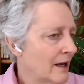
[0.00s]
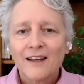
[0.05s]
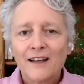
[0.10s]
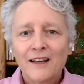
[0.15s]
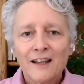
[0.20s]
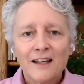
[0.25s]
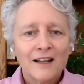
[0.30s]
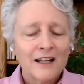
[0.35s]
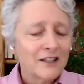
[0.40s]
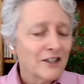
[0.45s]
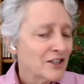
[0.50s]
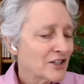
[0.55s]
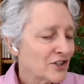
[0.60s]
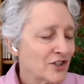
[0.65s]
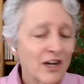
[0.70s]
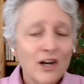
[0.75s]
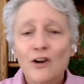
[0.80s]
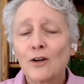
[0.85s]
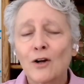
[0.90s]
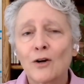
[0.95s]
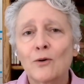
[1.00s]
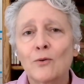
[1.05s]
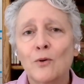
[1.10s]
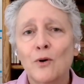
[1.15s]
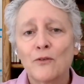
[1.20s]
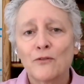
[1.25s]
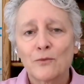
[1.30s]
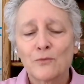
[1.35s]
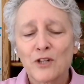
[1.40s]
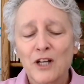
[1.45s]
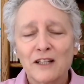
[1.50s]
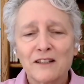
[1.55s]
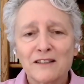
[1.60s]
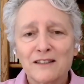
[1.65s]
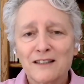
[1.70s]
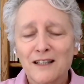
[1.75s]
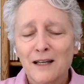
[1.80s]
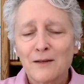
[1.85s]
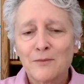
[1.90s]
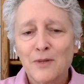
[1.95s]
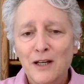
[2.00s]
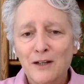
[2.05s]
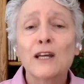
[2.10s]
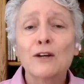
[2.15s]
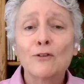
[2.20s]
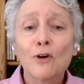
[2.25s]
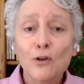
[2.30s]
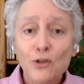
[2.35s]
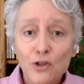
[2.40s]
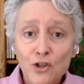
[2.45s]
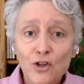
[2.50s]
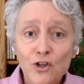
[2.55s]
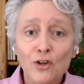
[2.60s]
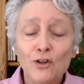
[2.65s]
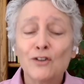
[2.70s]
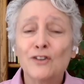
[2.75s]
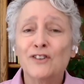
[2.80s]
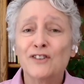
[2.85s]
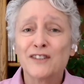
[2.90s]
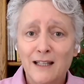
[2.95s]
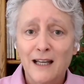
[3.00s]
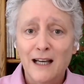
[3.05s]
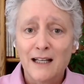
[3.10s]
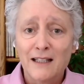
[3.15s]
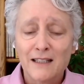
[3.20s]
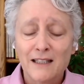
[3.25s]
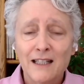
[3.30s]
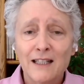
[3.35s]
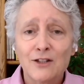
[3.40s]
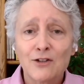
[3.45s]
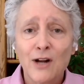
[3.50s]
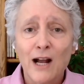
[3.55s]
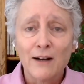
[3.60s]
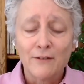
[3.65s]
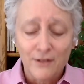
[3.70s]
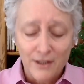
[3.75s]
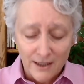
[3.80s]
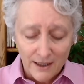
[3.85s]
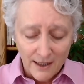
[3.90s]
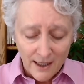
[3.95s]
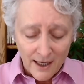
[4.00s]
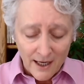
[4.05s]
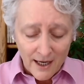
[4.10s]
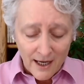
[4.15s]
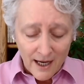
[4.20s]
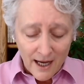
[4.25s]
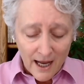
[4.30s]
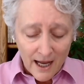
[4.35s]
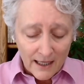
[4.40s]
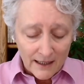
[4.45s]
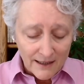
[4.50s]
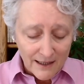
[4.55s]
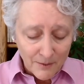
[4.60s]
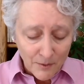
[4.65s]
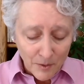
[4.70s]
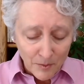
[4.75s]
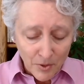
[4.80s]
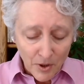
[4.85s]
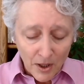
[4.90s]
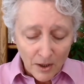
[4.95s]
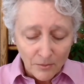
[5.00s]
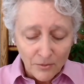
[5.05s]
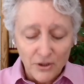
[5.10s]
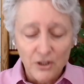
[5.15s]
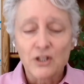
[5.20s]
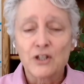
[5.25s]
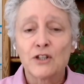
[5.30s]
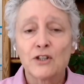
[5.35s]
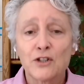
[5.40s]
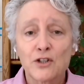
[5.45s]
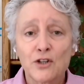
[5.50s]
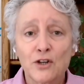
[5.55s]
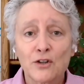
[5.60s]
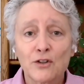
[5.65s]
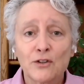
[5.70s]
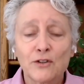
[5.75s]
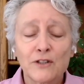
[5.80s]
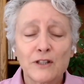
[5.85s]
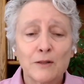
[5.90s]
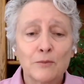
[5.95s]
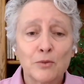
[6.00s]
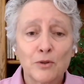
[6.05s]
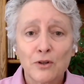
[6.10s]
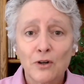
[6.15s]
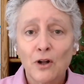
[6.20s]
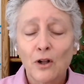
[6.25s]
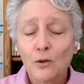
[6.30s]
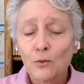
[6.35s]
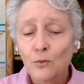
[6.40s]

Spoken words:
Can I just share a quote from John Steinbeck? He wrote journals as he drafted, and someone published the journals in a book called